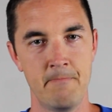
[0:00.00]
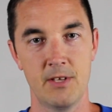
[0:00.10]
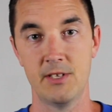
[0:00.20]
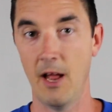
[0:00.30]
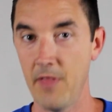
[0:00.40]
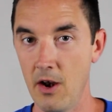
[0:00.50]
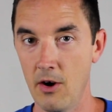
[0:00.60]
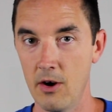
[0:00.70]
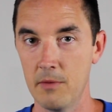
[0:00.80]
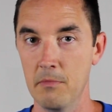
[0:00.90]
It's not that
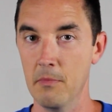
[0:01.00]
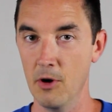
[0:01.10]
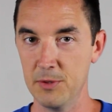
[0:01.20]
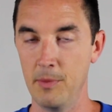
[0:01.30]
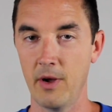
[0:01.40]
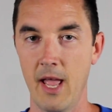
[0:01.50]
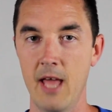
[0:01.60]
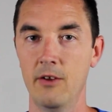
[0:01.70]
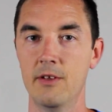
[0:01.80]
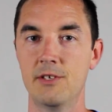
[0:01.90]
hard. Most people can
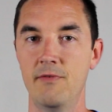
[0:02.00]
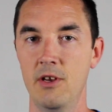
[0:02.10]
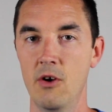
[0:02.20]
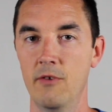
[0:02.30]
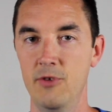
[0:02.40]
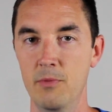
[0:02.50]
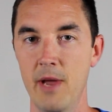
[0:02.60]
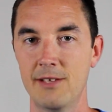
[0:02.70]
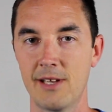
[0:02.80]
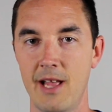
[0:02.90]
handle this if you know a few
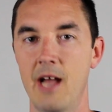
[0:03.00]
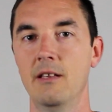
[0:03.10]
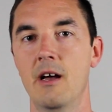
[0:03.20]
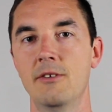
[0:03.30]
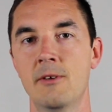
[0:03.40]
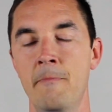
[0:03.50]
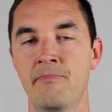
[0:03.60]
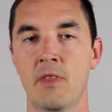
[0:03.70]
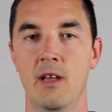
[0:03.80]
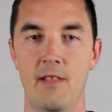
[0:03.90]
basic guidelines,
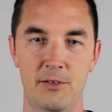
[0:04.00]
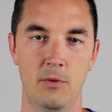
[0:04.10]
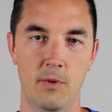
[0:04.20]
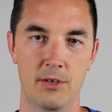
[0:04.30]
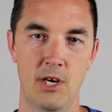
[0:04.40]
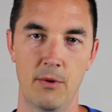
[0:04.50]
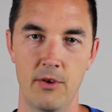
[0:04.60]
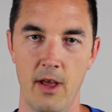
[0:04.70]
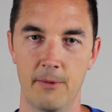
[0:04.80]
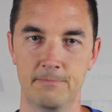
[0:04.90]
and that's what we want to share with
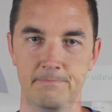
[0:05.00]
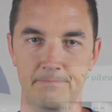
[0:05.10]
you now.